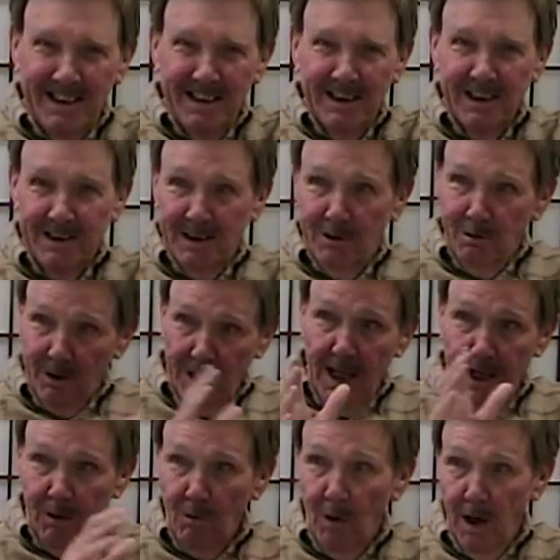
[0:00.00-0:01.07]
because there were a
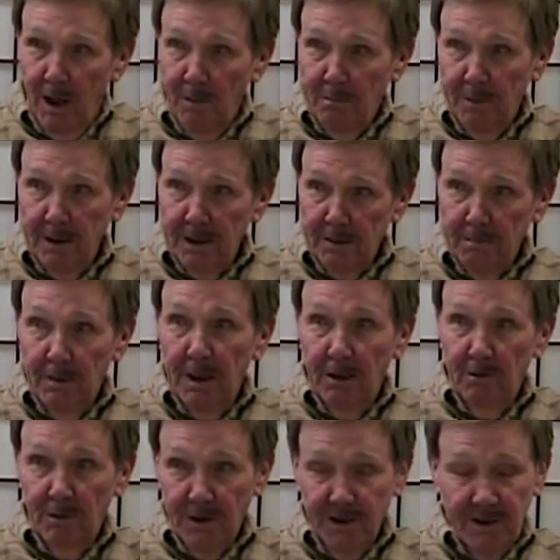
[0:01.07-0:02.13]
lot of wild pigs, big
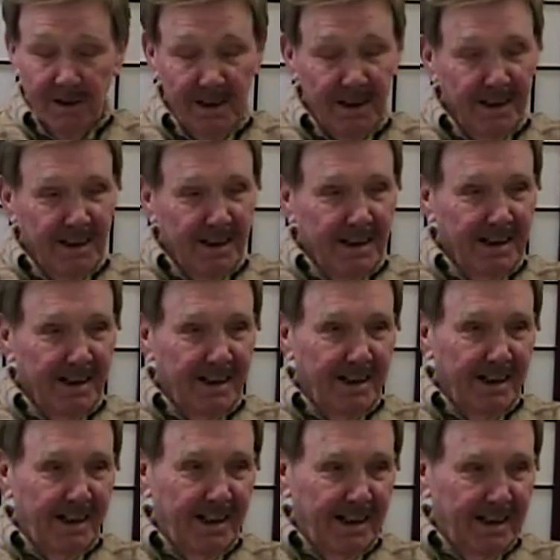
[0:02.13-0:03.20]
ones.
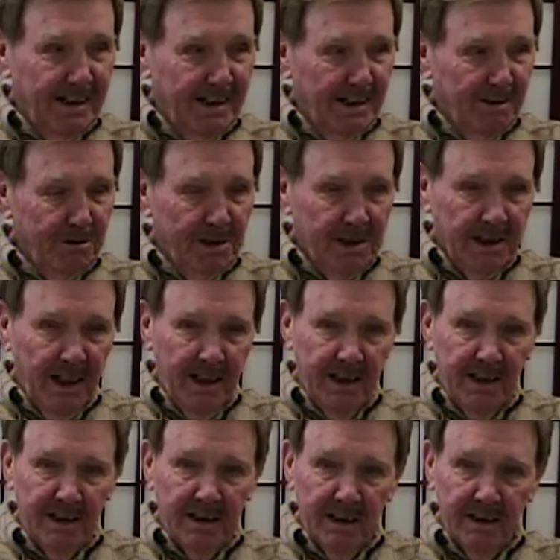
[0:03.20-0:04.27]
And we stayed in
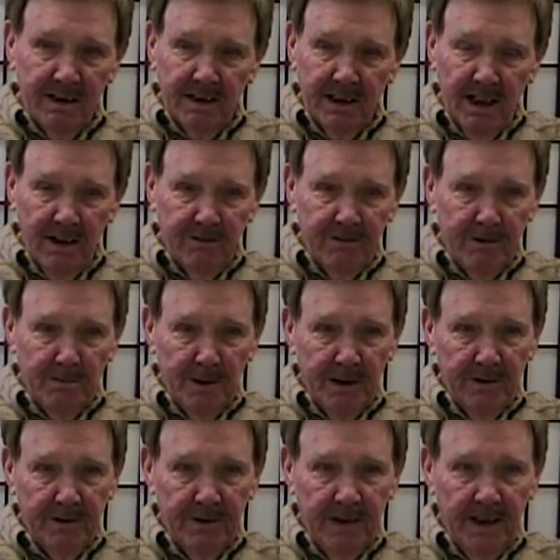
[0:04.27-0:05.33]
this little town for about
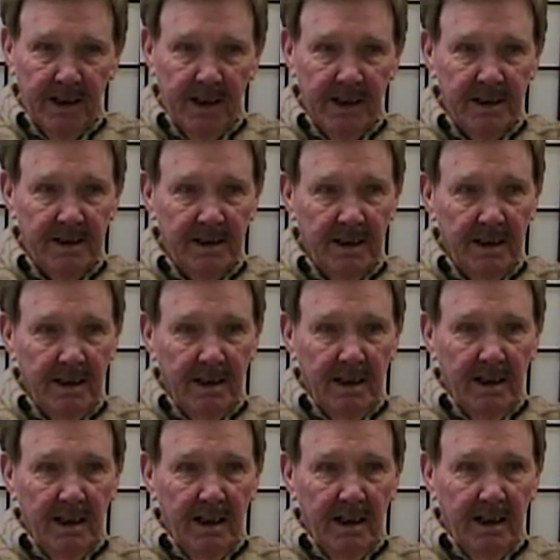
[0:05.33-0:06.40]
3 days,
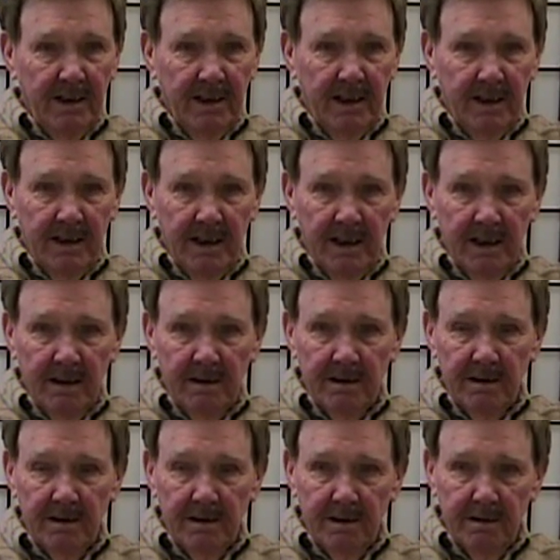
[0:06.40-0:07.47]
and then
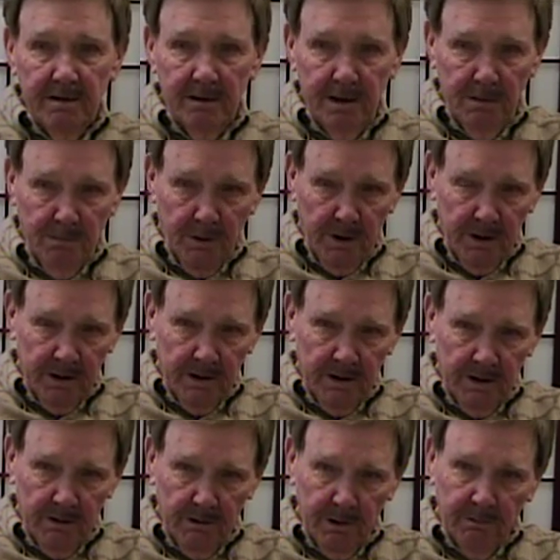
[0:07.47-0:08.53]

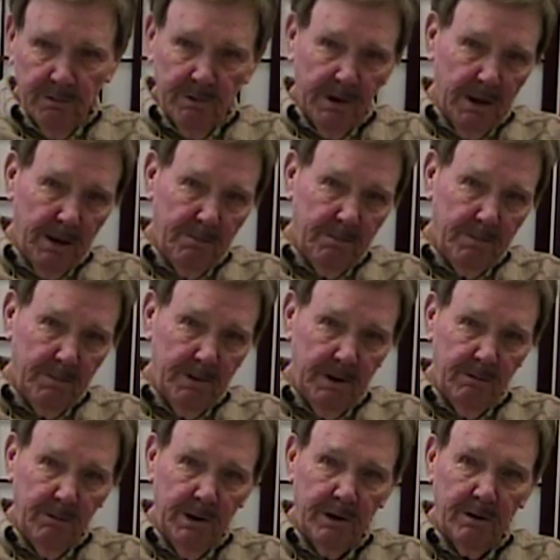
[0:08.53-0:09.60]
we went up
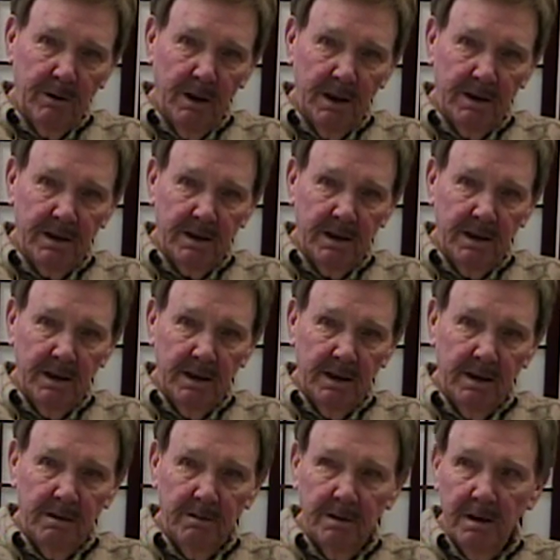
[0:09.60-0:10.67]
and we crossed the